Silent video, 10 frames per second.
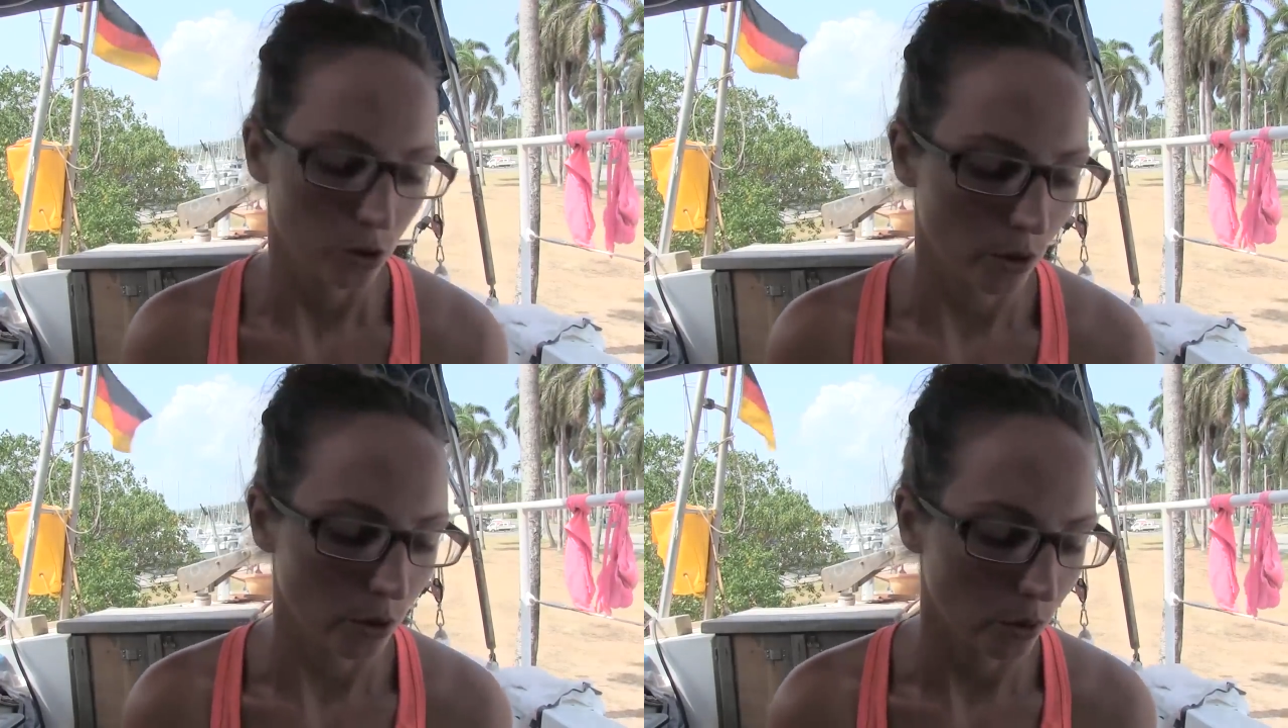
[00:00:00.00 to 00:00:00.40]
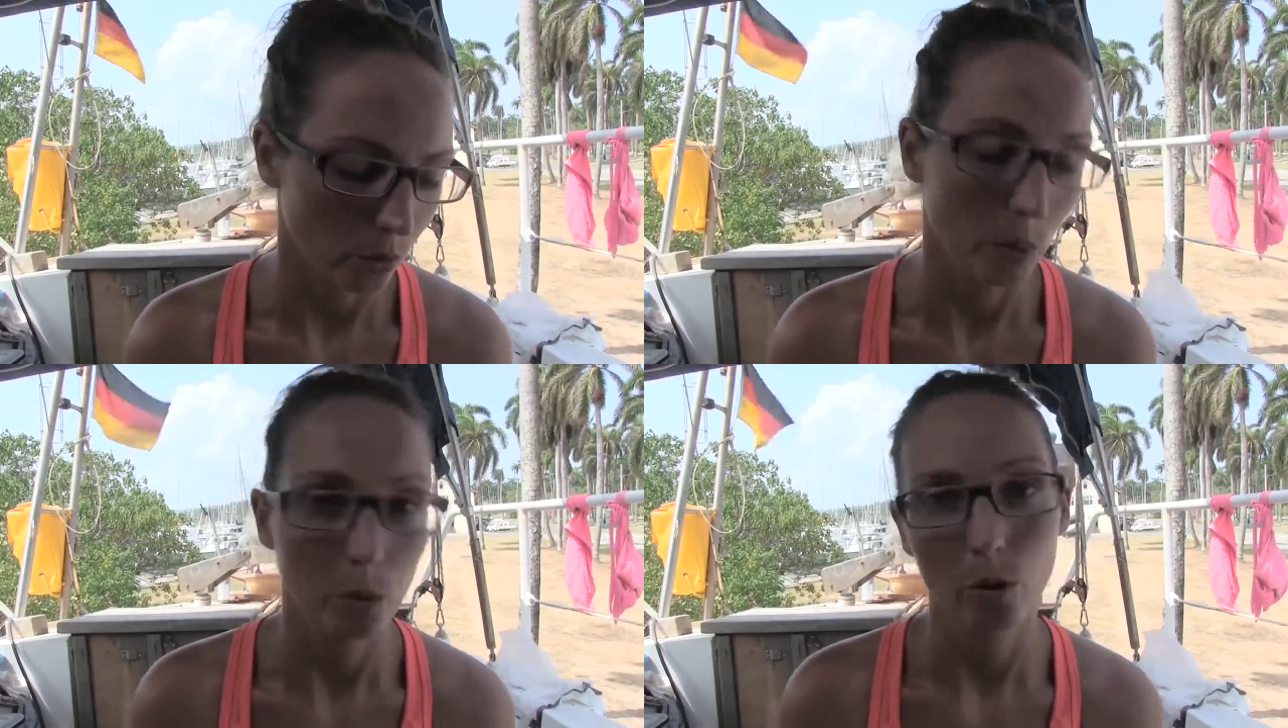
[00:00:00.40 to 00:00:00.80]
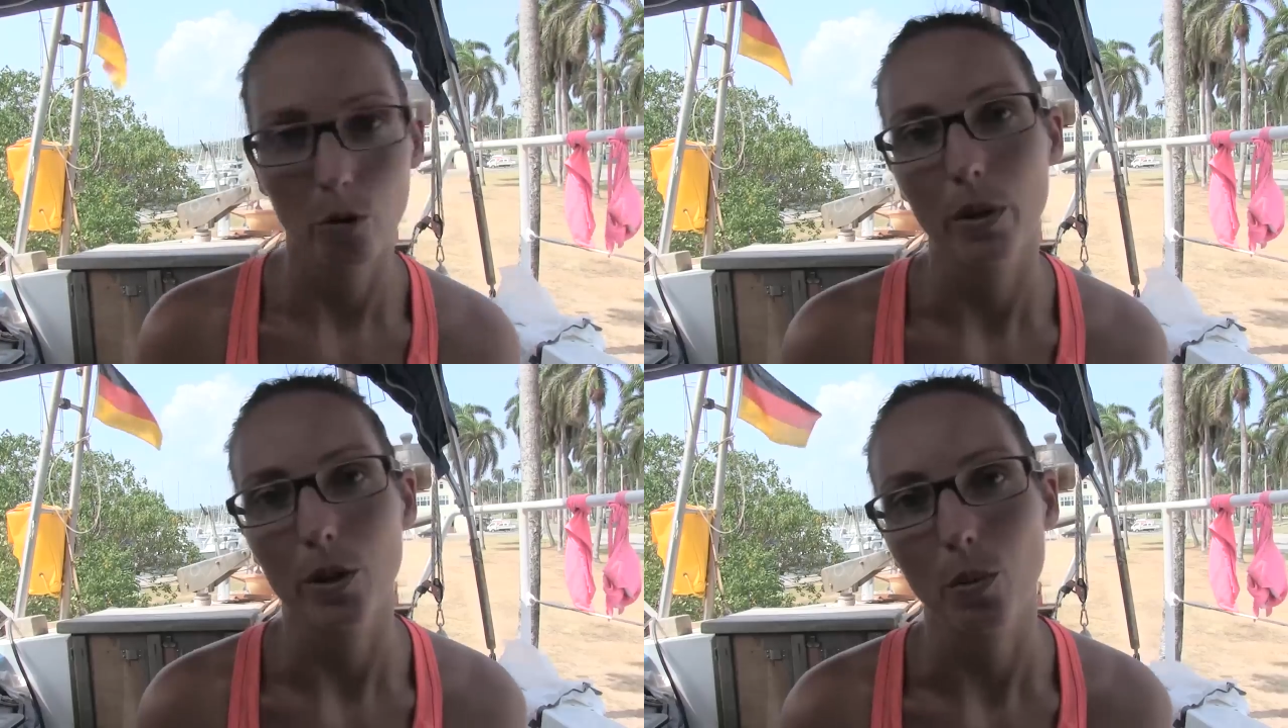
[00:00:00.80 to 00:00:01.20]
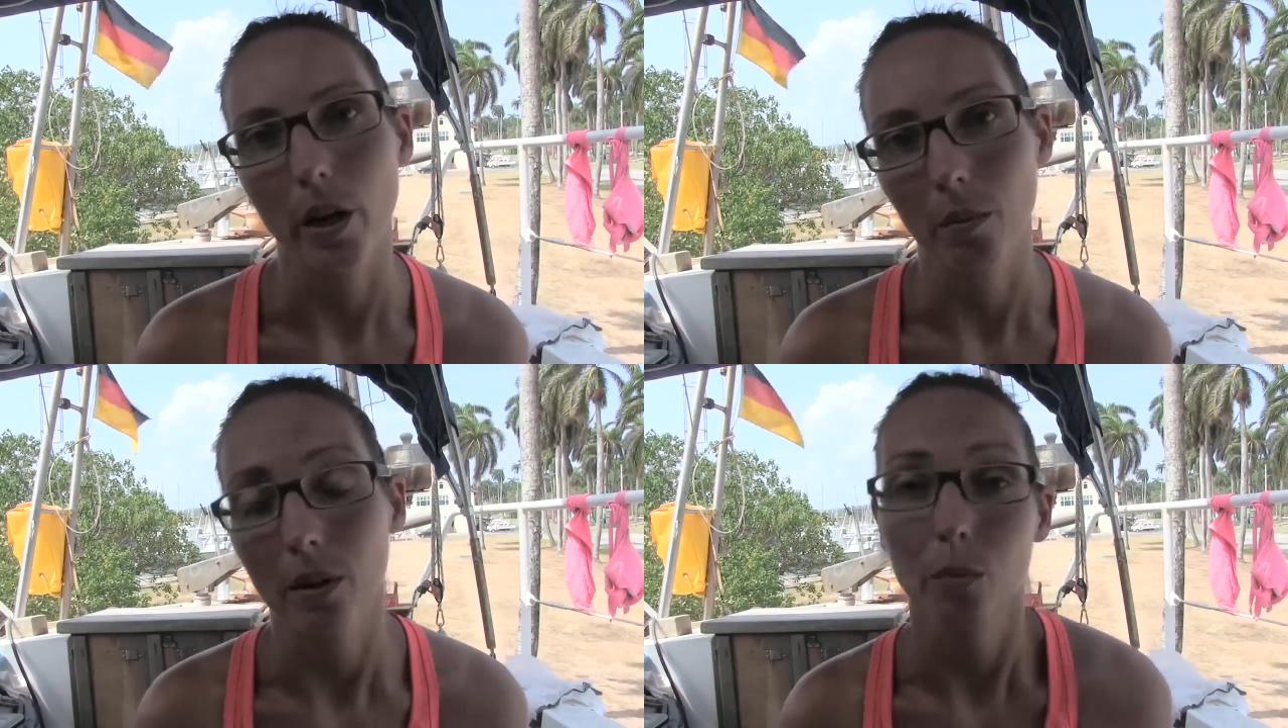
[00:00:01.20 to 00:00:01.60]
So people who've been
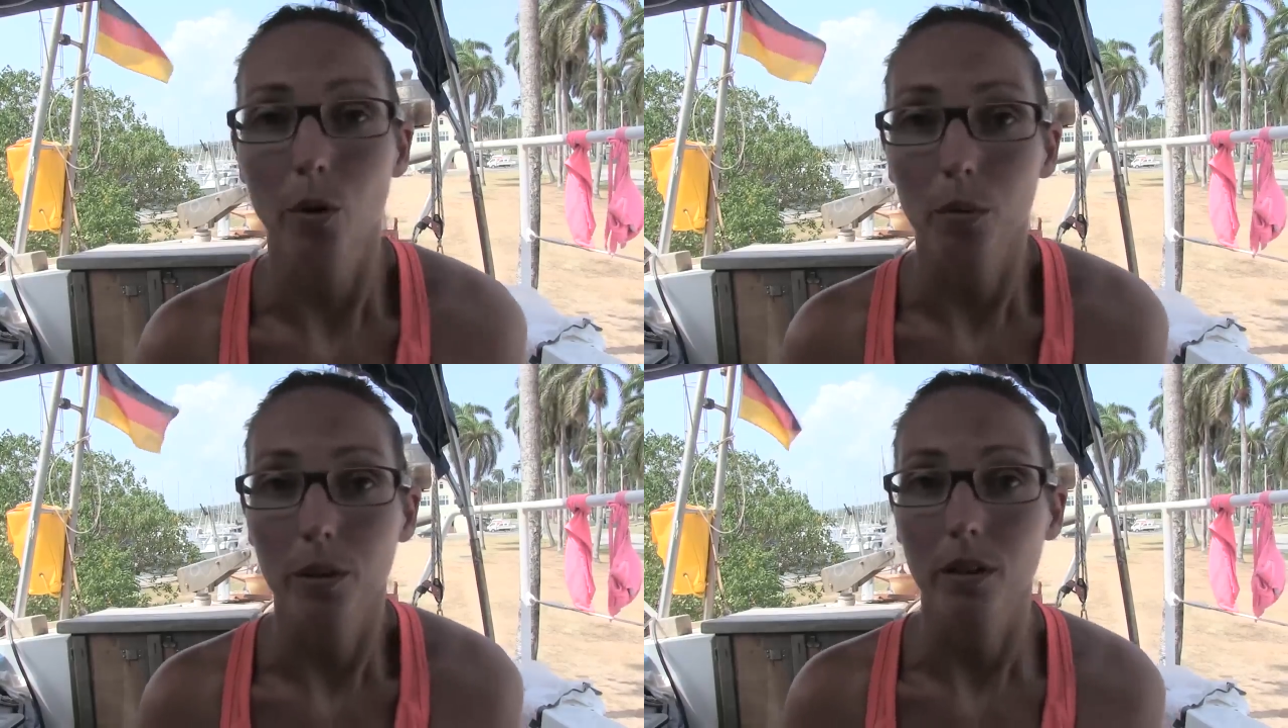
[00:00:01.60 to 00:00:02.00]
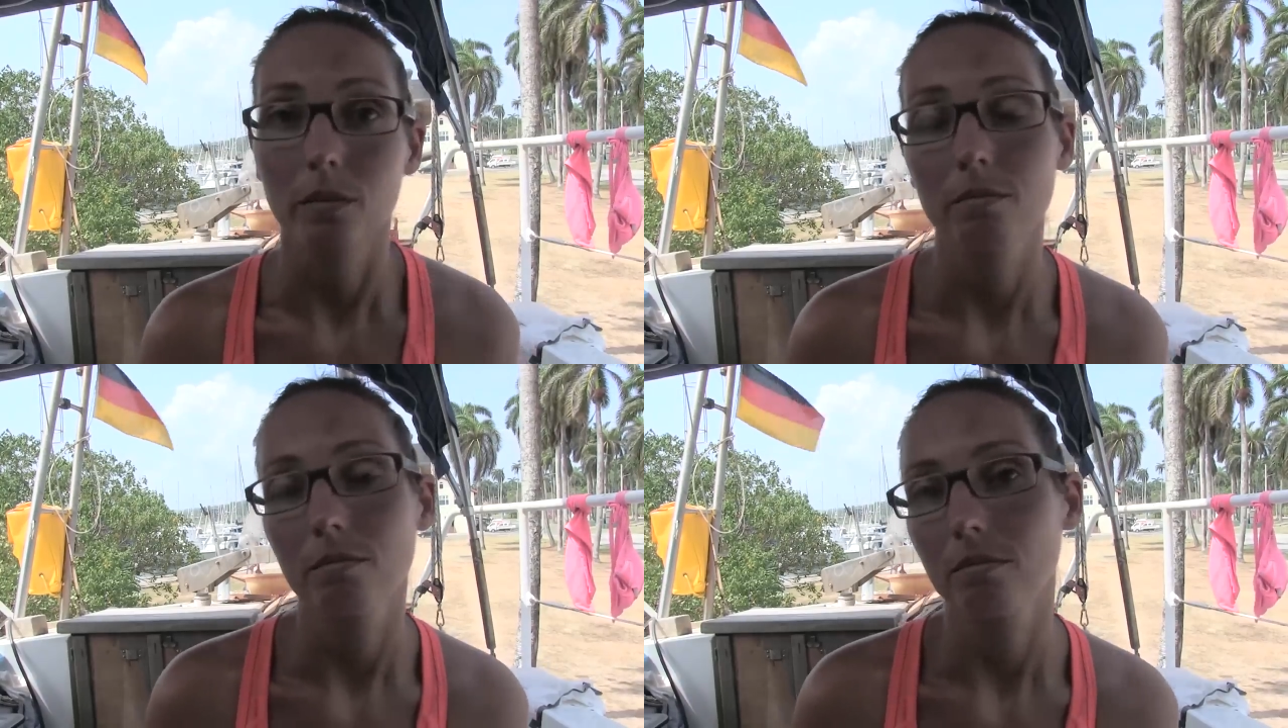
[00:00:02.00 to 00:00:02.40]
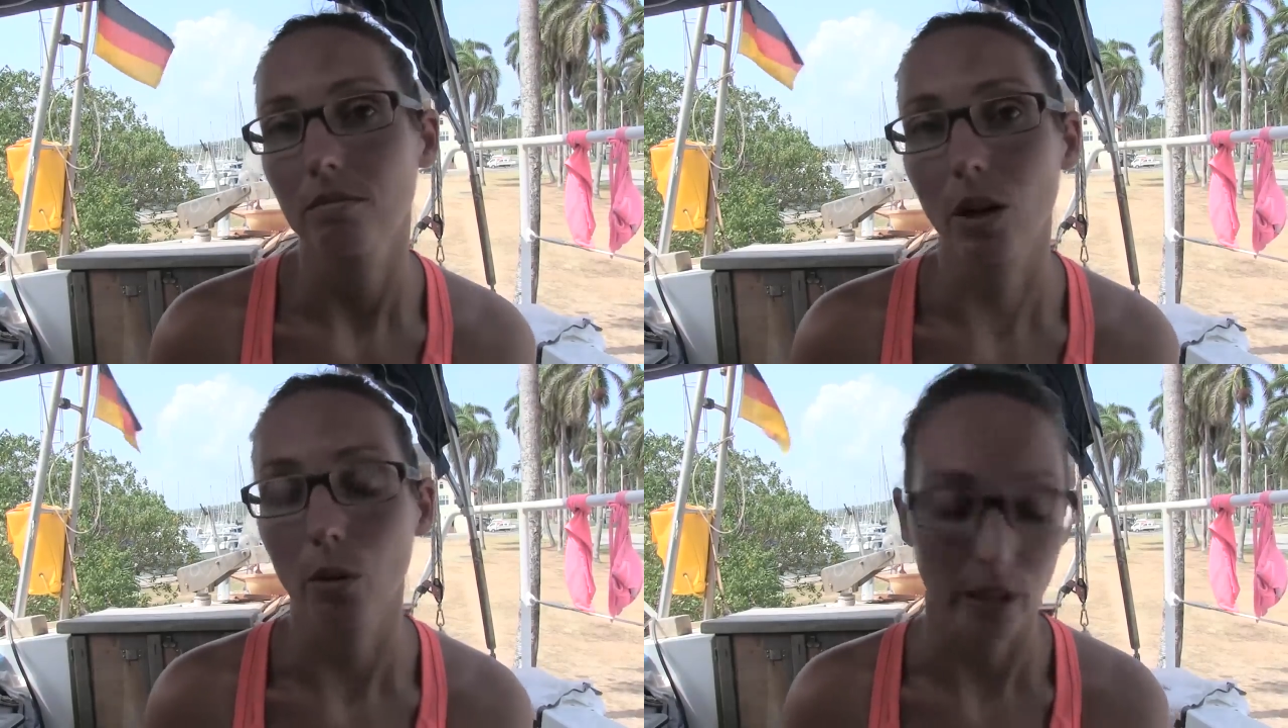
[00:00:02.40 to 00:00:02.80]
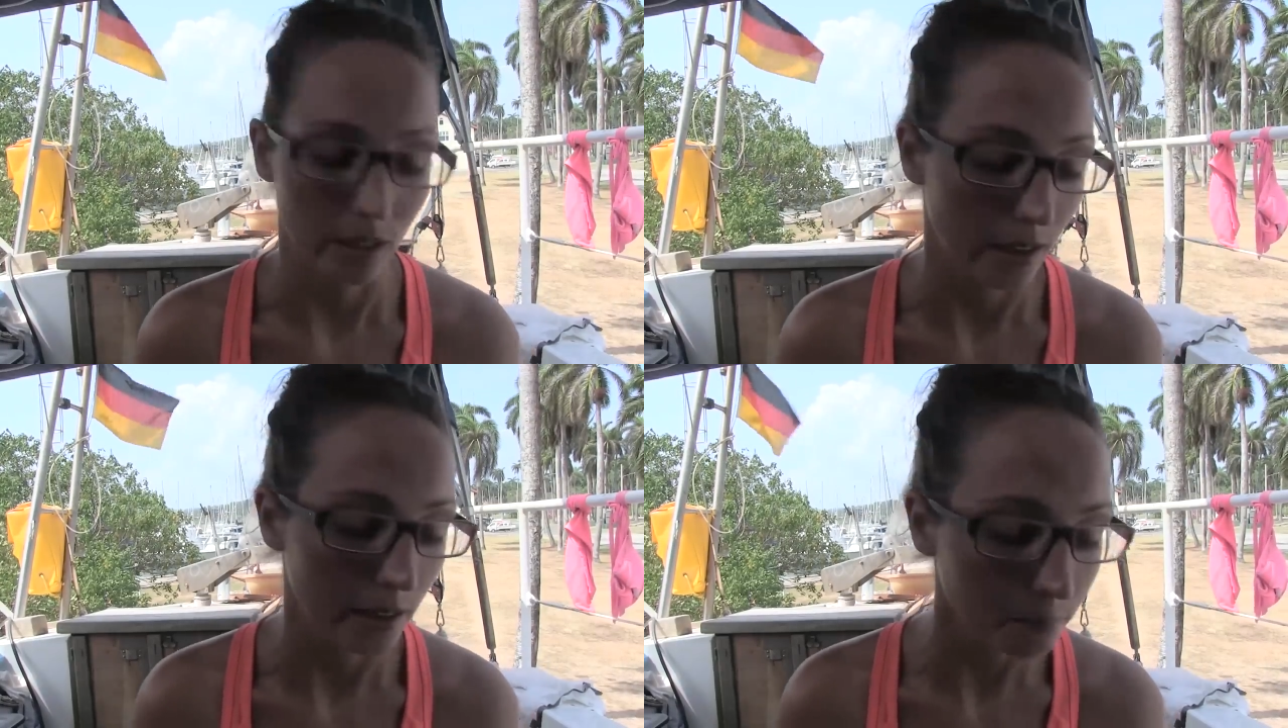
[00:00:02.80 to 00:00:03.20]
to Panama, they probably know
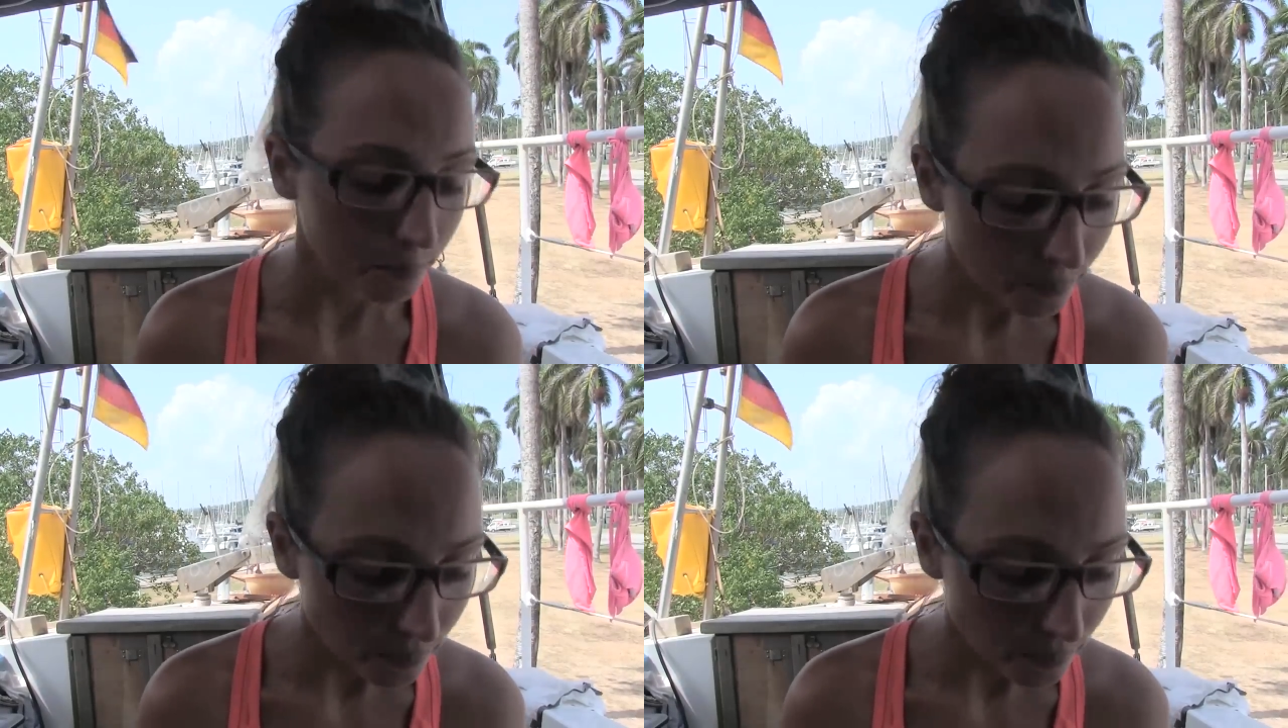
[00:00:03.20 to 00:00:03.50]
that guy.